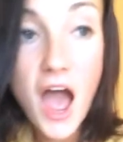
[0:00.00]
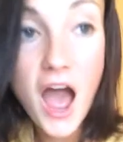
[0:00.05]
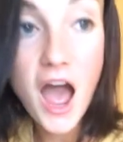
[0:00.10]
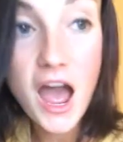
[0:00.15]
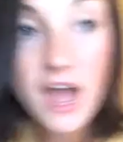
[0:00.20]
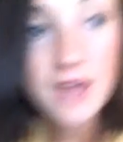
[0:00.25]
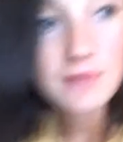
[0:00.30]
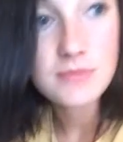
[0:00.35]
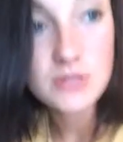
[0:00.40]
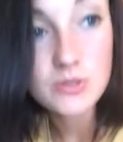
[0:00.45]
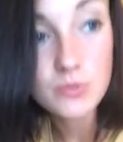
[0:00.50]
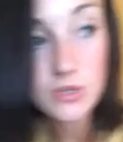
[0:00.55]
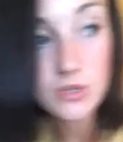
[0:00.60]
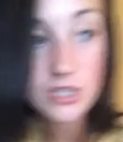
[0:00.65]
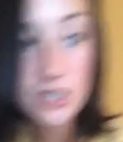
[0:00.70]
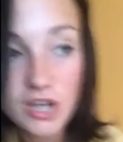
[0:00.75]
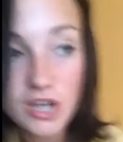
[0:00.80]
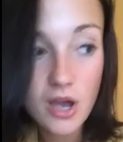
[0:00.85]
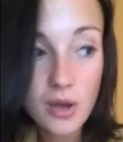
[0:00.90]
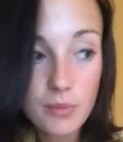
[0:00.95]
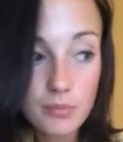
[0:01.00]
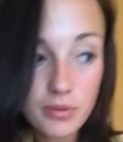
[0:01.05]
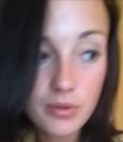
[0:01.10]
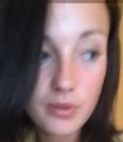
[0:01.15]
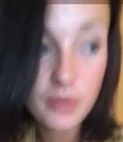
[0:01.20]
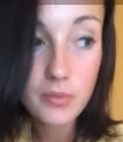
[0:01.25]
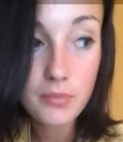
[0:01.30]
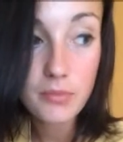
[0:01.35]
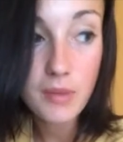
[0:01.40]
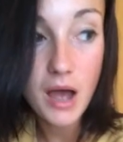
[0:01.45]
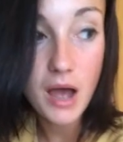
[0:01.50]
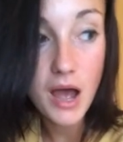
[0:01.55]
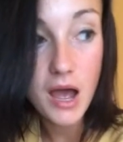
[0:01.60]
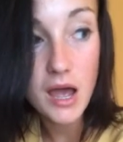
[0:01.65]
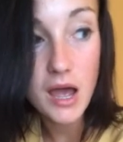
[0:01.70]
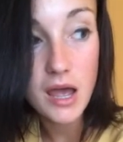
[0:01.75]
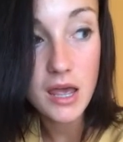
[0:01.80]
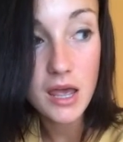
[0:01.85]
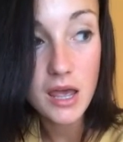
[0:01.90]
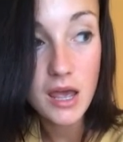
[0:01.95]
I'm switching up
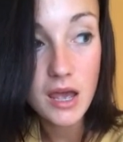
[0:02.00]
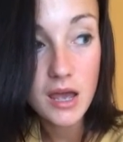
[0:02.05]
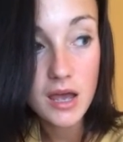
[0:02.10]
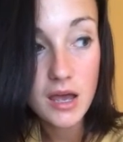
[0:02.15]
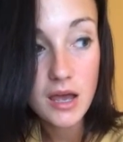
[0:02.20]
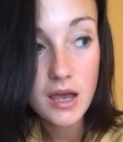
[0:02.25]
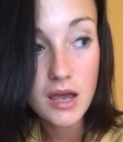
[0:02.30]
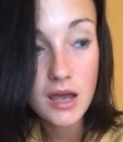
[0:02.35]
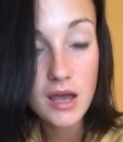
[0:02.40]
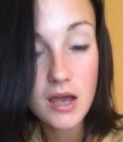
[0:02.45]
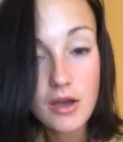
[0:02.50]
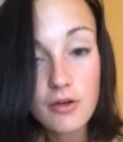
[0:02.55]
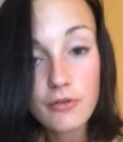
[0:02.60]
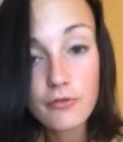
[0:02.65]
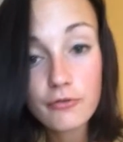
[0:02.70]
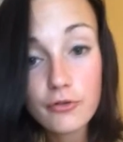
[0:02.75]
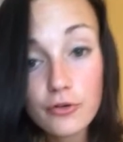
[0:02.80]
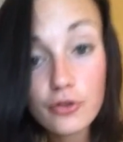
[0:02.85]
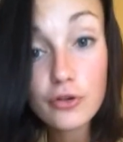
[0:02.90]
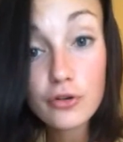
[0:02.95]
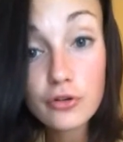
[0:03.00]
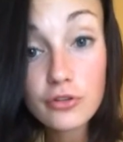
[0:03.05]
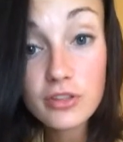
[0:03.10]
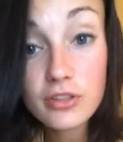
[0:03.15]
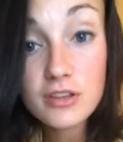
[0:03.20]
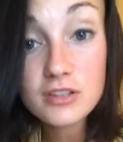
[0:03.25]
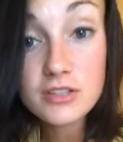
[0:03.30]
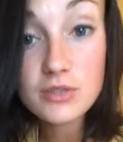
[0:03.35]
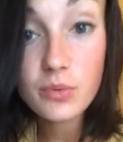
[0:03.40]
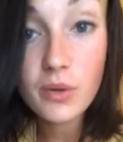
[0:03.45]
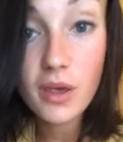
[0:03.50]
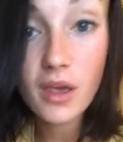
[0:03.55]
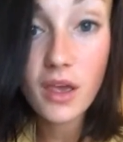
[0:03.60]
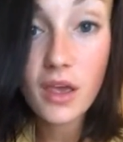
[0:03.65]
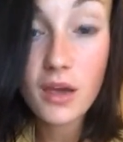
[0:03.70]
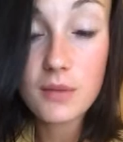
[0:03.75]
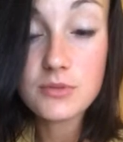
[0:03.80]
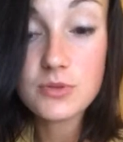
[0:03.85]
my food this week.